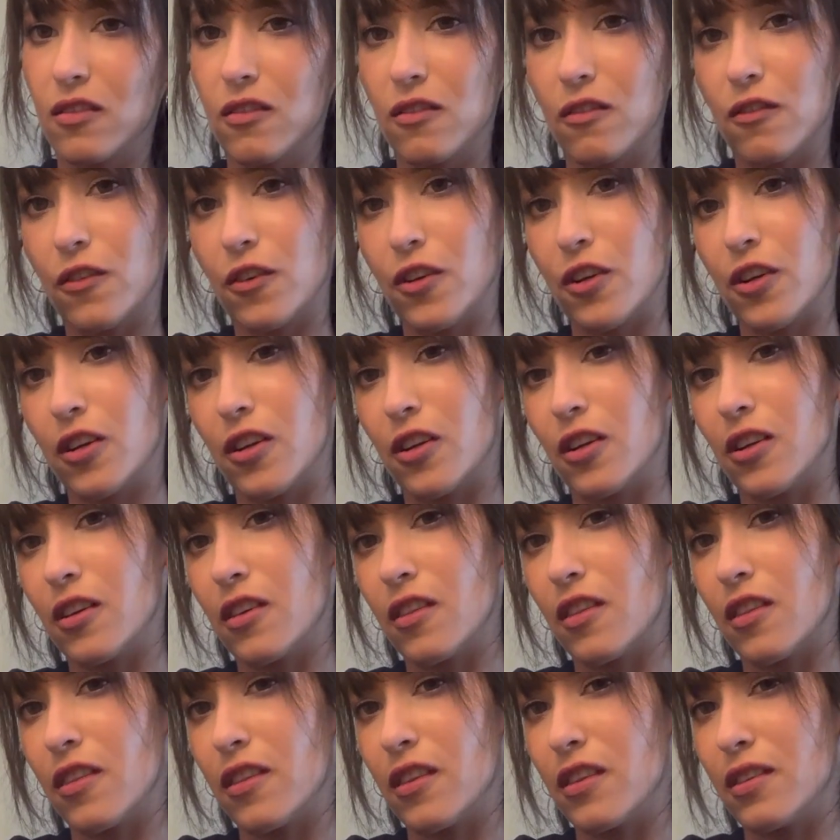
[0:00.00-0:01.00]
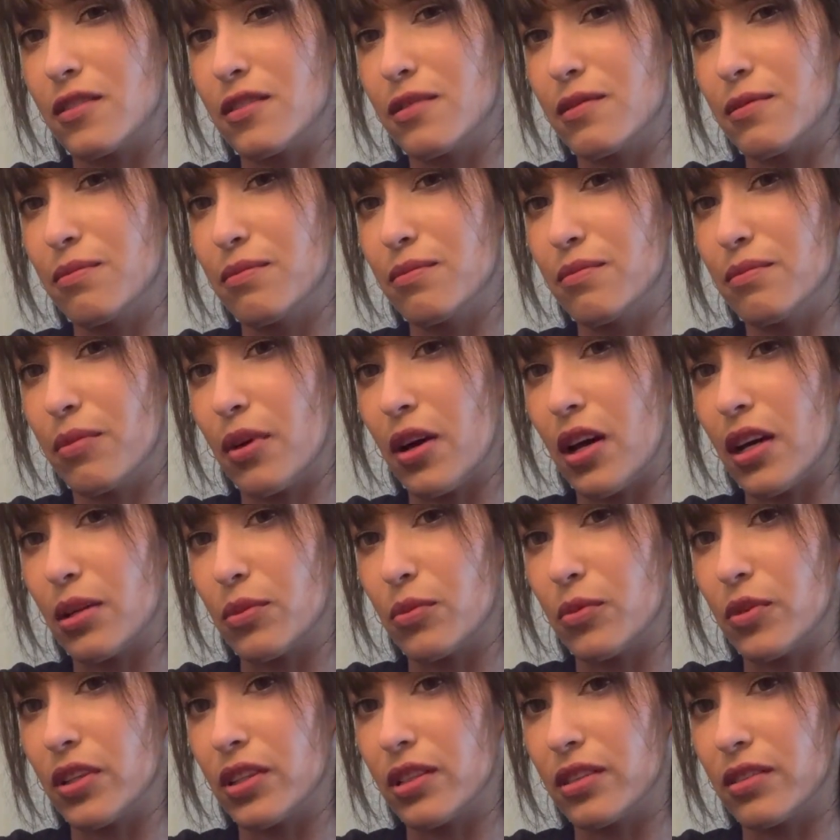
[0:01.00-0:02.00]
for the
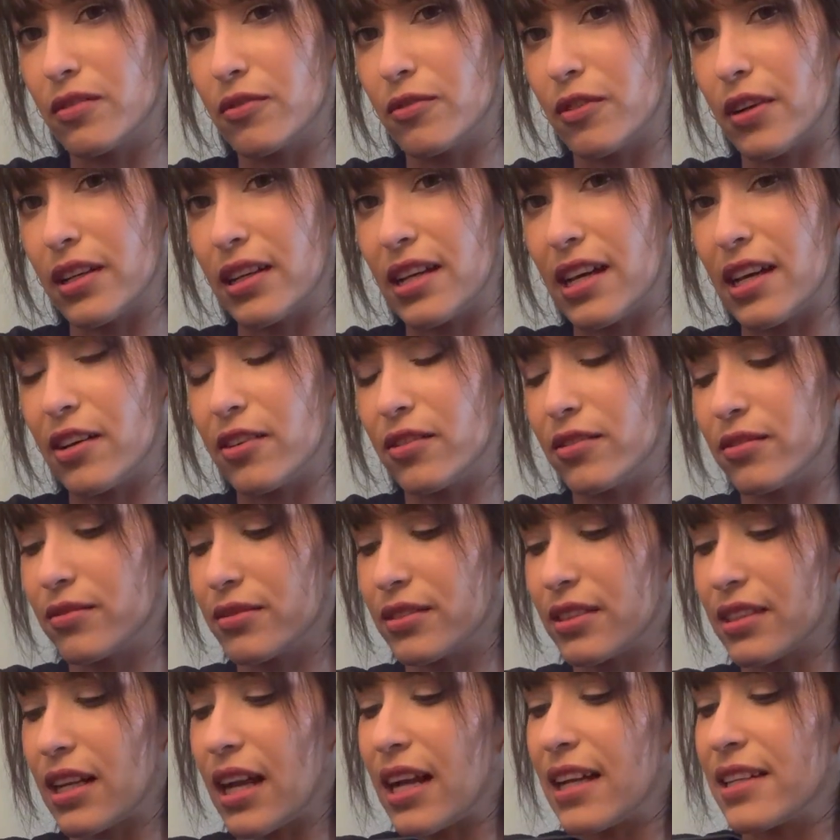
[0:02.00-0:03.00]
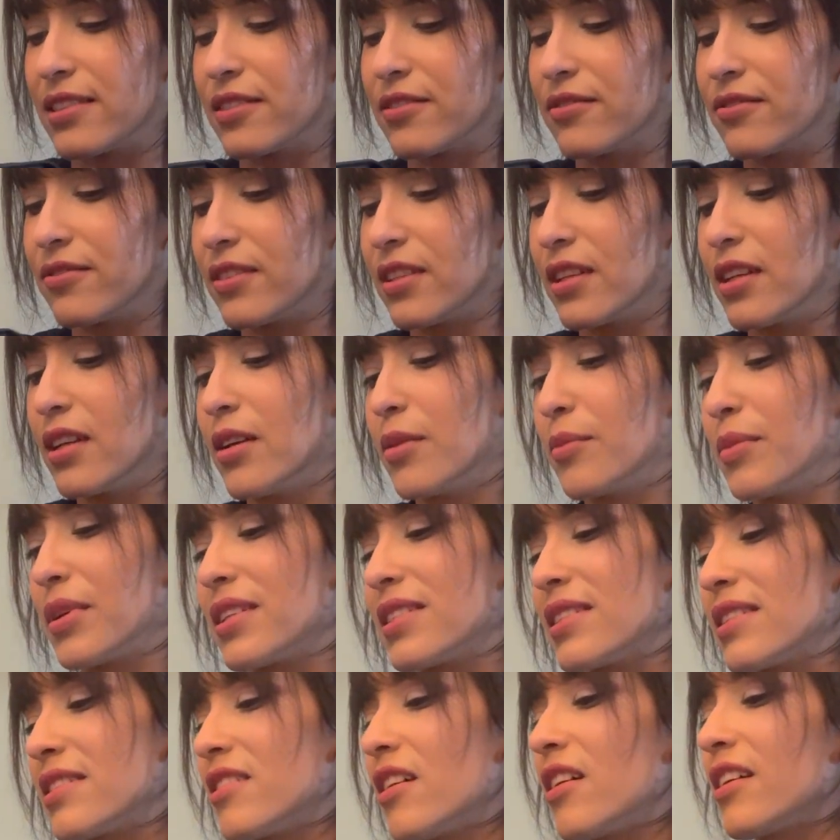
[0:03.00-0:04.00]
bottom one right now, kind of, because
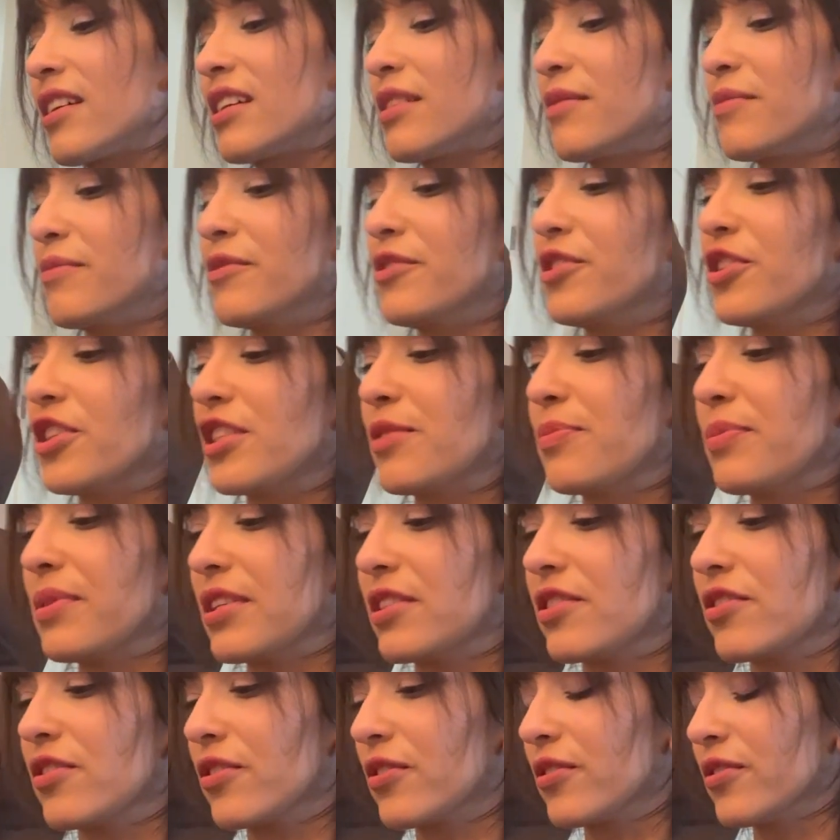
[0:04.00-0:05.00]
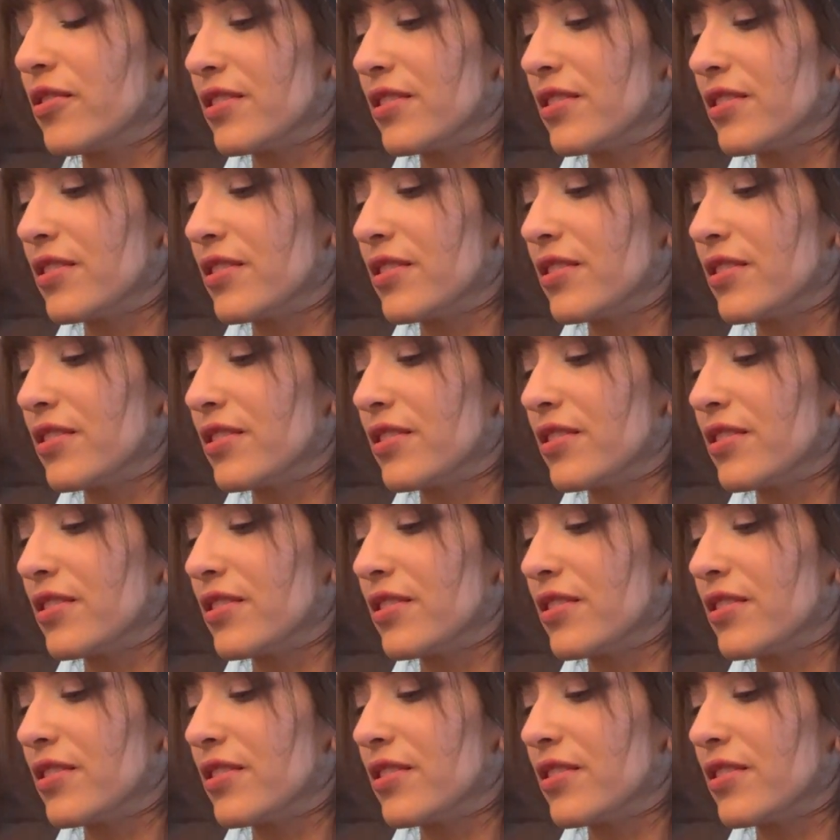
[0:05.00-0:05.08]
it's not gonna just be a circle.